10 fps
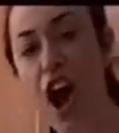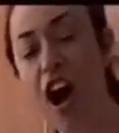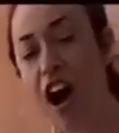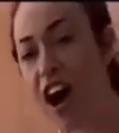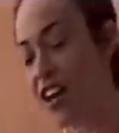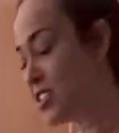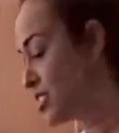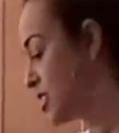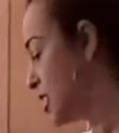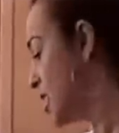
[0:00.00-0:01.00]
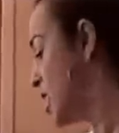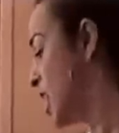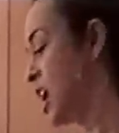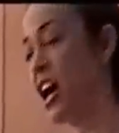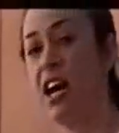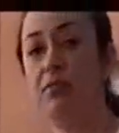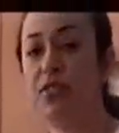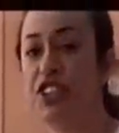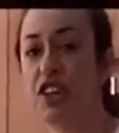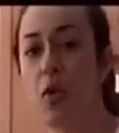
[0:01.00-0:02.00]
not hot.
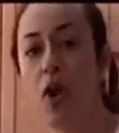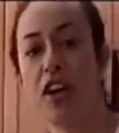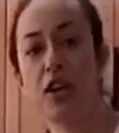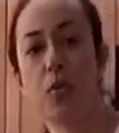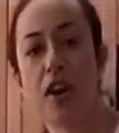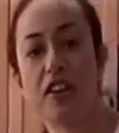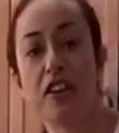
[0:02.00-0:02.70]
You don't want your water